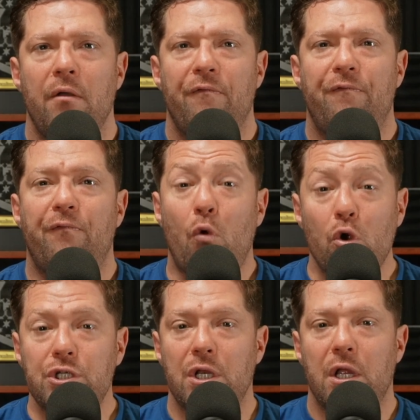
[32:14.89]

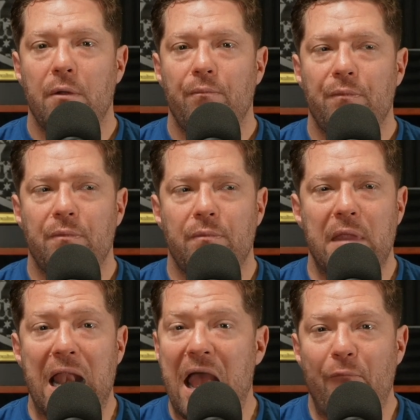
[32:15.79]
fortunate
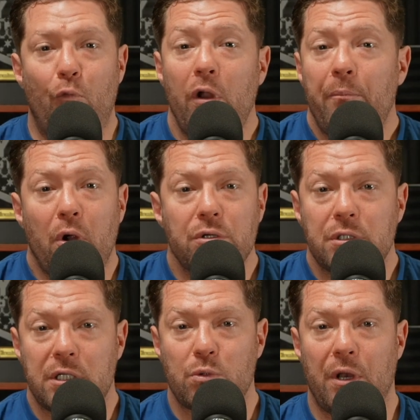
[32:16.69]
that I have one
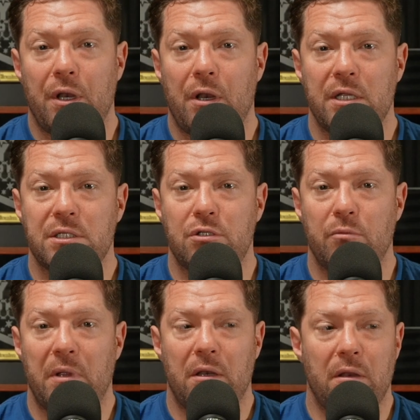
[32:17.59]
person that's willing to listen to
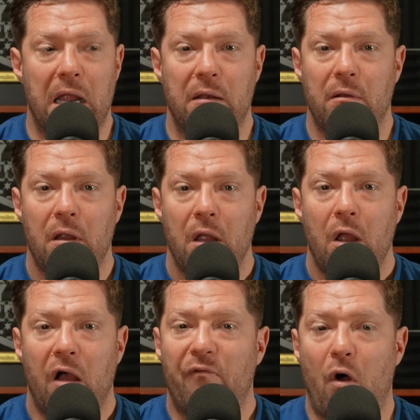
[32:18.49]
me. And
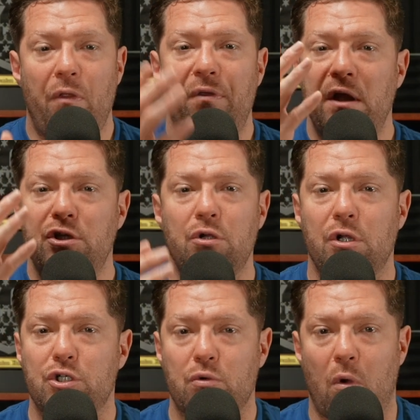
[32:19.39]
of all the things you
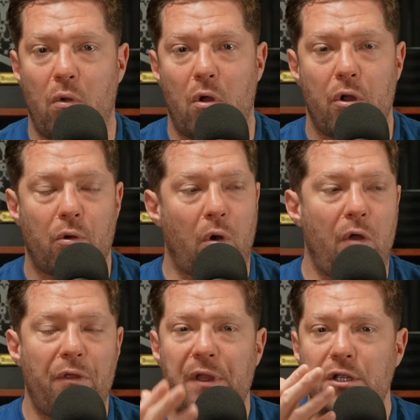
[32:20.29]
could scroll on, or
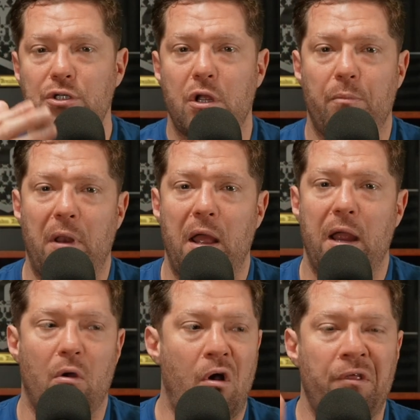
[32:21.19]
all the things you could
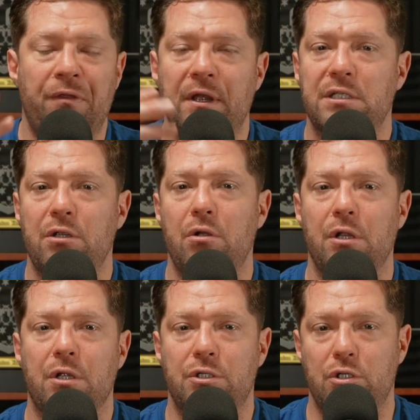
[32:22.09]
play, or all the things that you
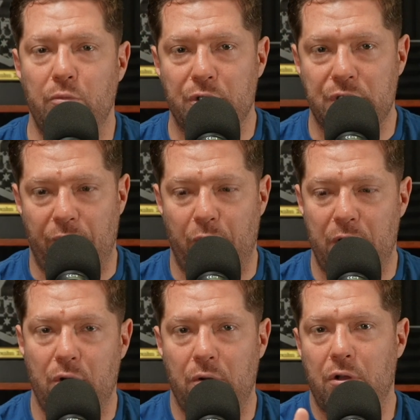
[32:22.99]
could consume yourself
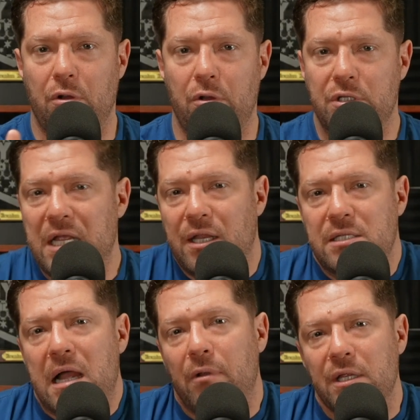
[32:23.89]
with, you're taking the
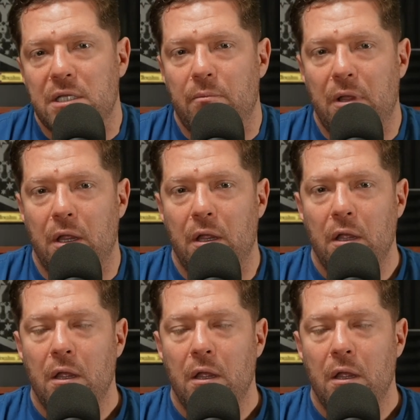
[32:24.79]
time to listen to me.